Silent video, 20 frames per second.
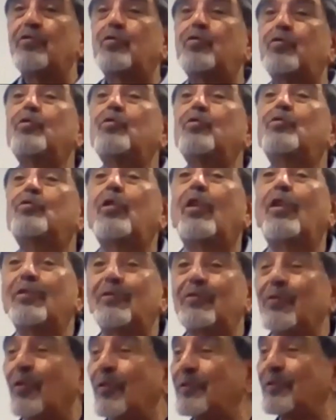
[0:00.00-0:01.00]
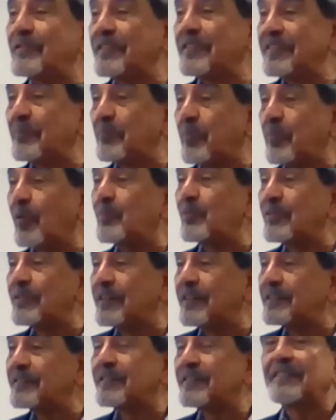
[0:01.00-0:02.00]
2/3 of this
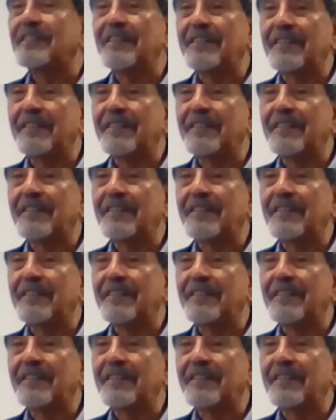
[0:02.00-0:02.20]
population